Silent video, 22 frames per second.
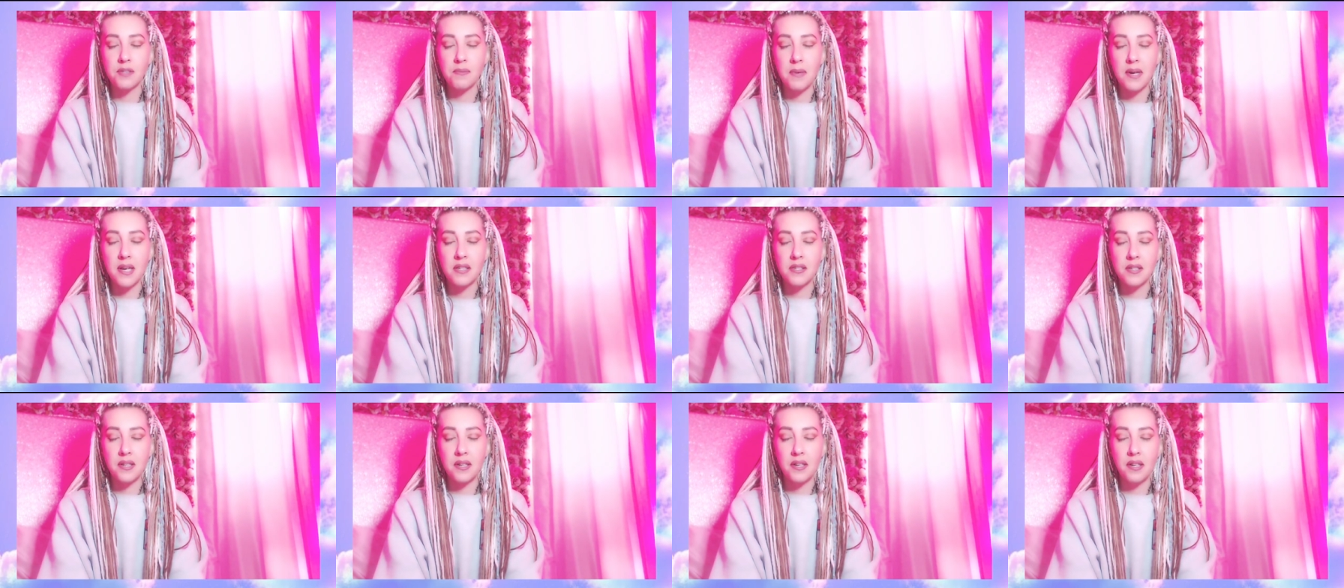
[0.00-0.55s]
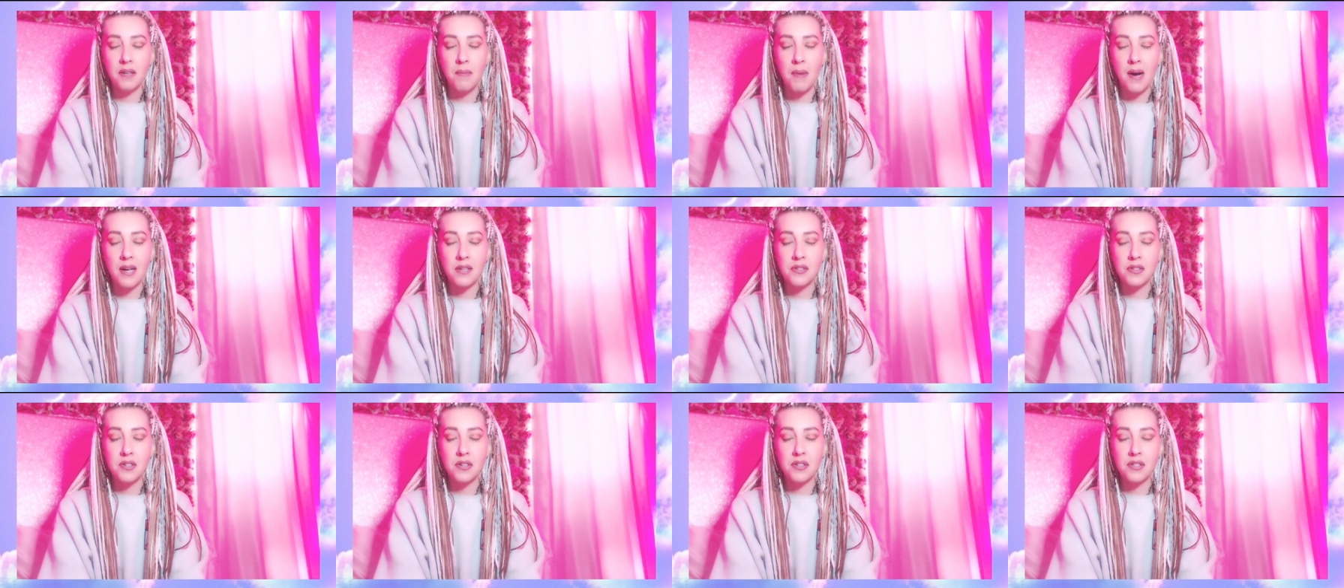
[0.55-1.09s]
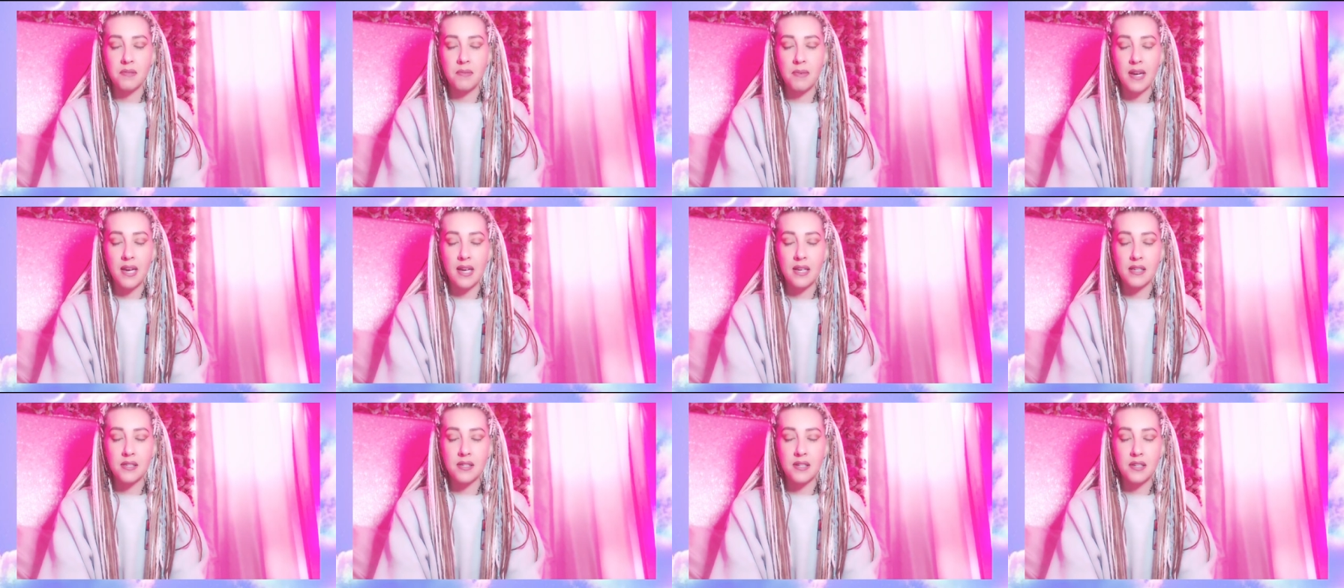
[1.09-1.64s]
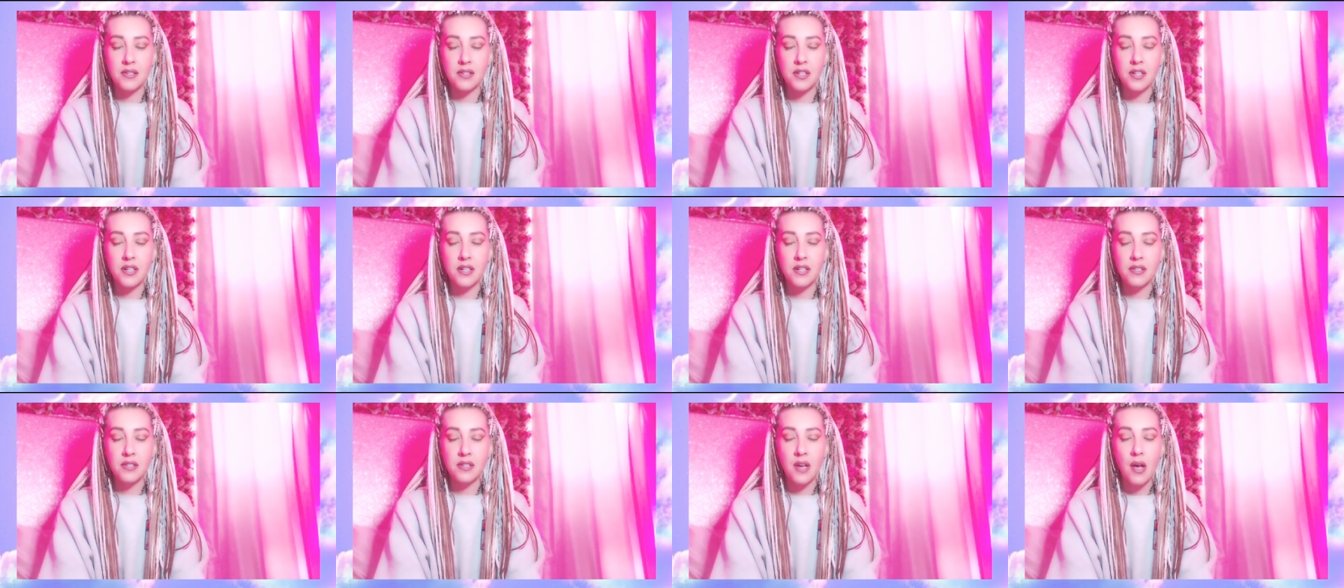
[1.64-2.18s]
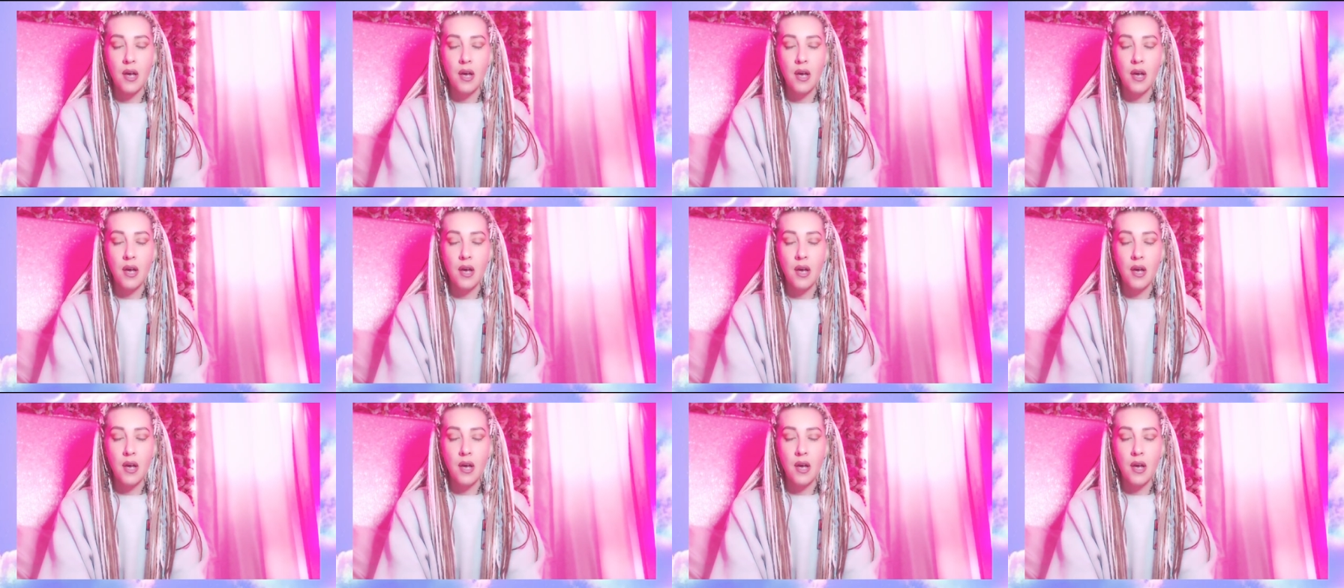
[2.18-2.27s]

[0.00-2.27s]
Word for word: my ascended masters, and my ancestors,